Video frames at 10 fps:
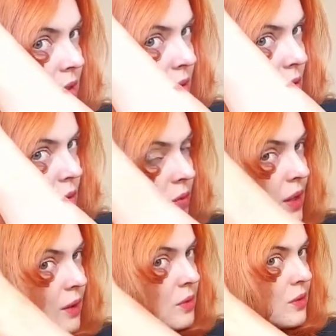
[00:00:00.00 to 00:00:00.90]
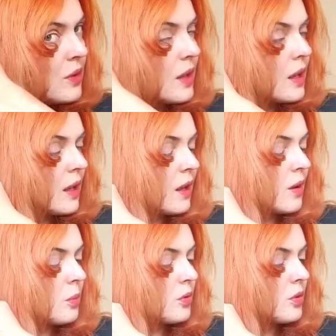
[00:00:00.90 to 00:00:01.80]
goes, I would say, up
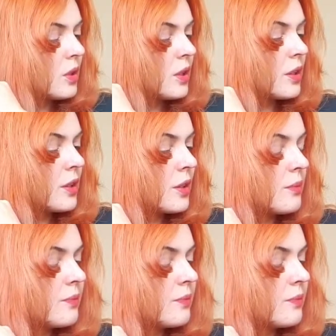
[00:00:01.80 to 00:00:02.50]
to here.